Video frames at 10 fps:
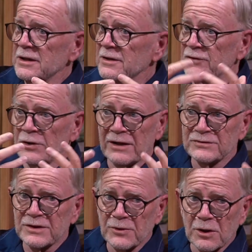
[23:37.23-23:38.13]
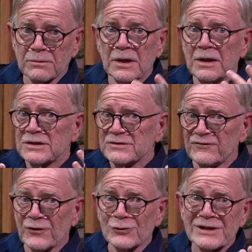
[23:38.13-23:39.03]
If you have some, some
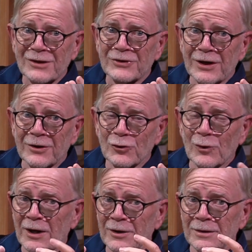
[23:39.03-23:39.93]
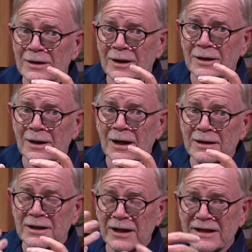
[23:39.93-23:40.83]
folks out there who aren't uh,
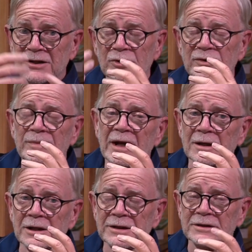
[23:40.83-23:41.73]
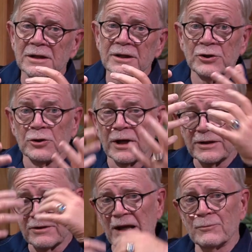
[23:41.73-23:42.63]
connected with me on LinkedIn and you'd like to
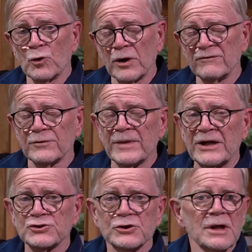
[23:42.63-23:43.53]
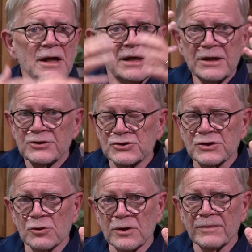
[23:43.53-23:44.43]
get more information, just
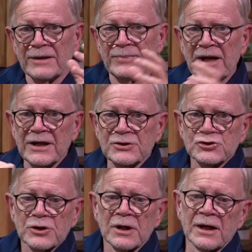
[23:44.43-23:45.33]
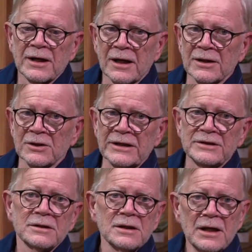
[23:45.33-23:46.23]
go to my page uh, on
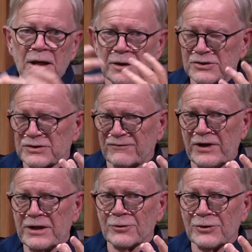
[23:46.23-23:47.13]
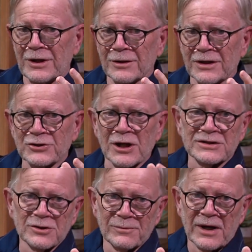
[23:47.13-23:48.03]
LinkedIn. There's a video there that talks
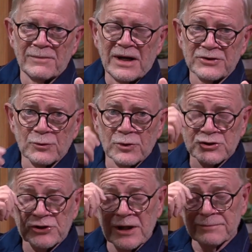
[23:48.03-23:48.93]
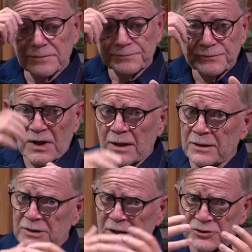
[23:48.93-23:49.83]
a little bit about the workshop, it
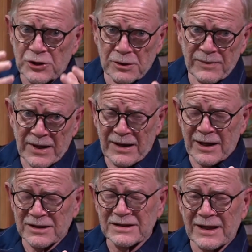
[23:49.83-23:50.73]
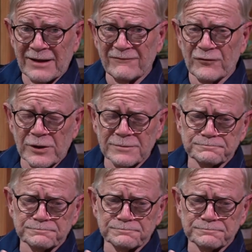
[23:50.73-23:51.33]
tells you a little bit of how to sign up for it